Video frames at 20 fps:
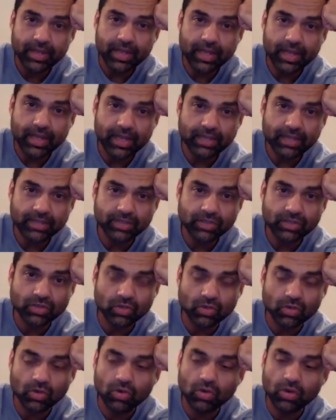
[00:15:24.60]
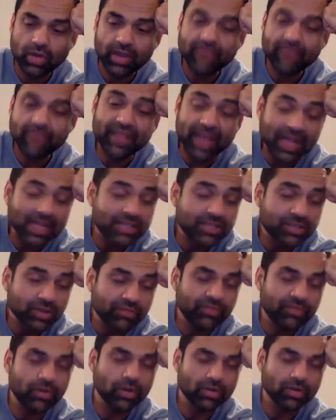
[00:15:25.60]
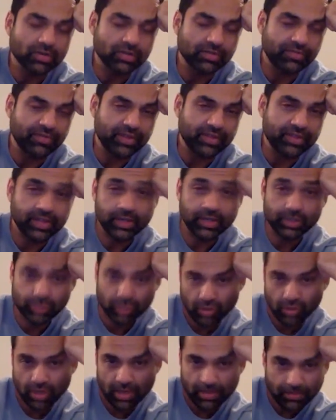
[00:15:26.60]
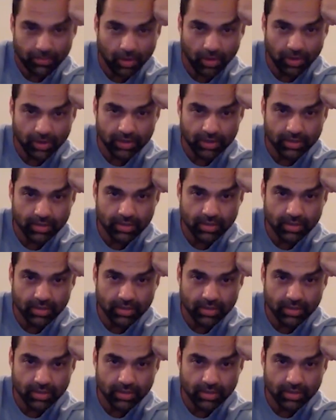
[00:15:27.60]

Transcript: And so if that's your philosophy, then sure, I'm on.